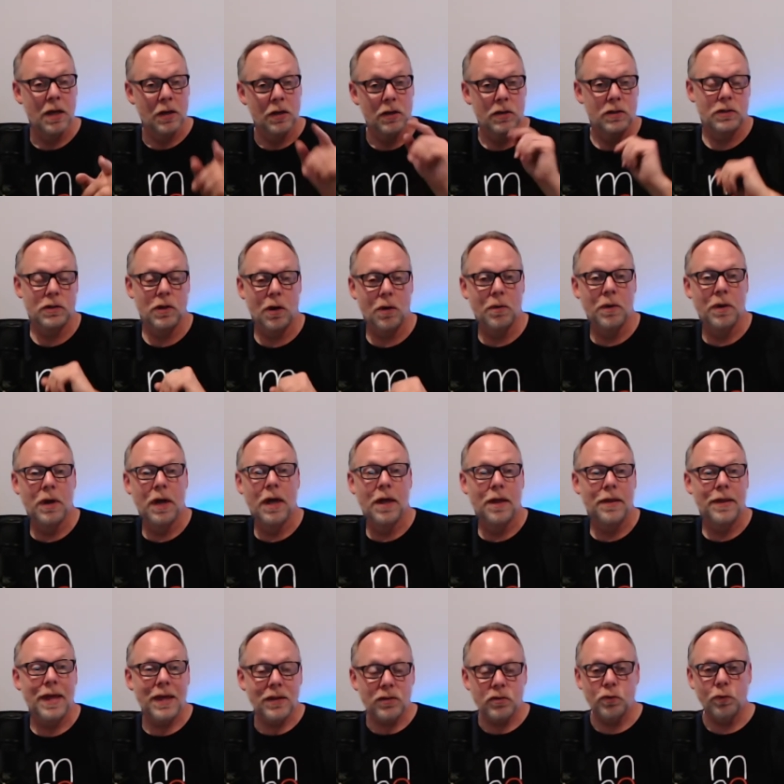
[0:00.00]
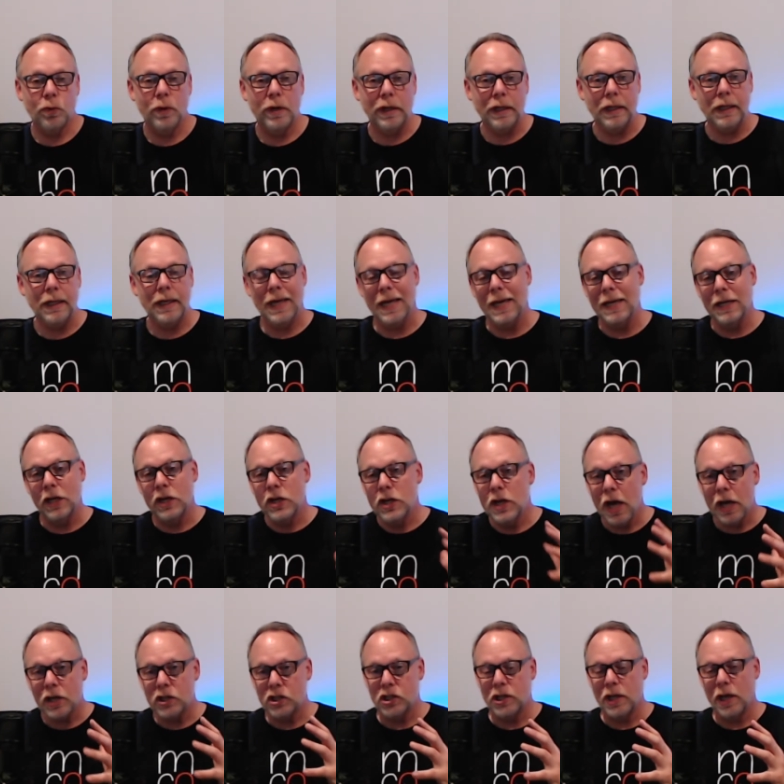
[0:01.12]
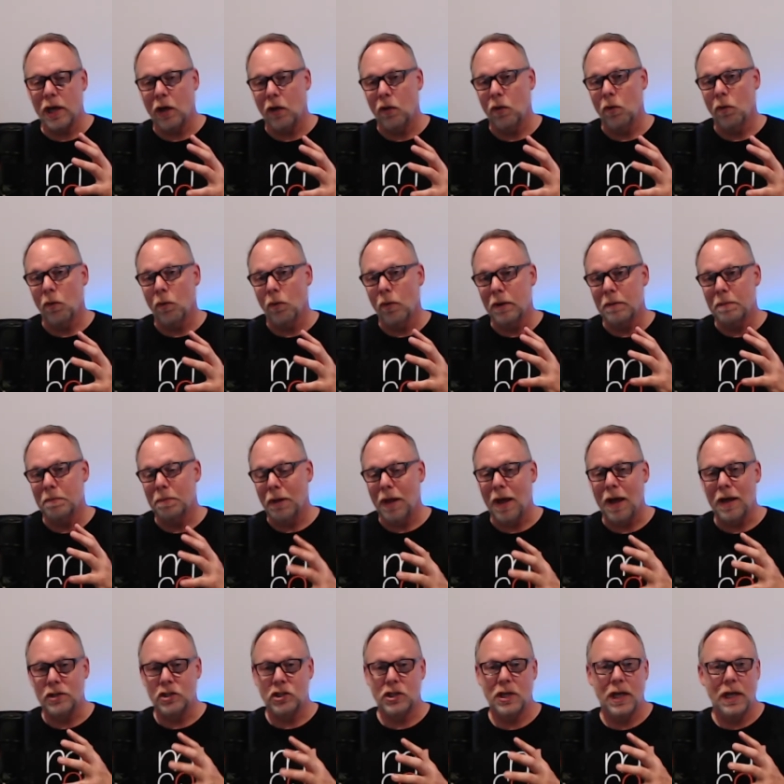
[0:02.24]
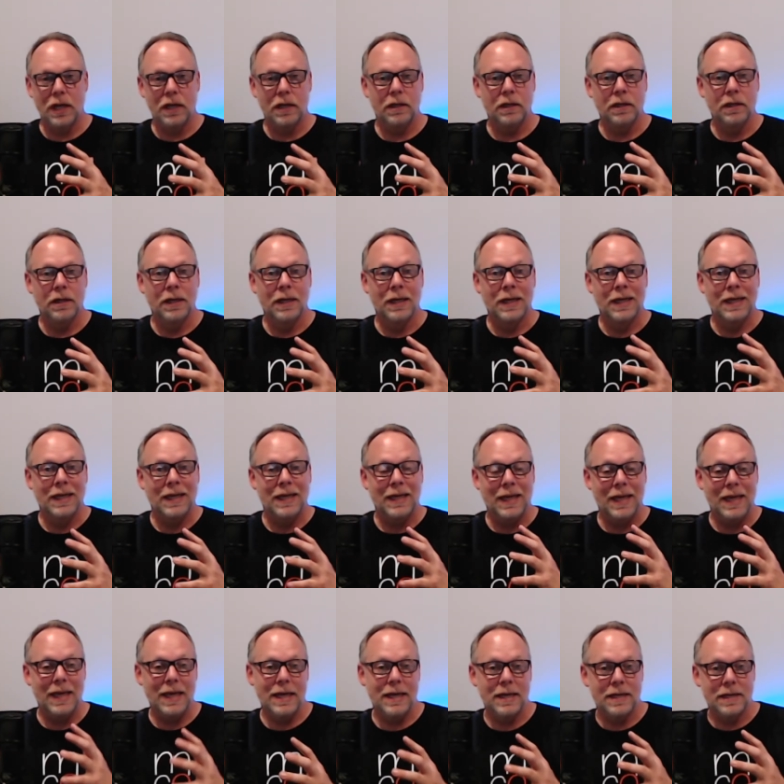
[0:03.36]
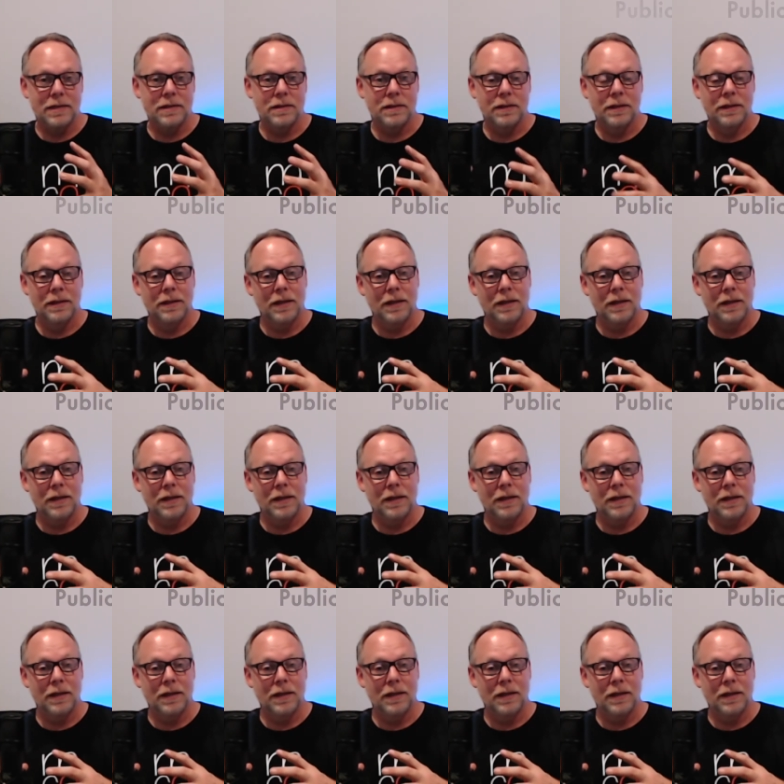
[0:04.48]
So that's really, in a nutshell, what blockchain is.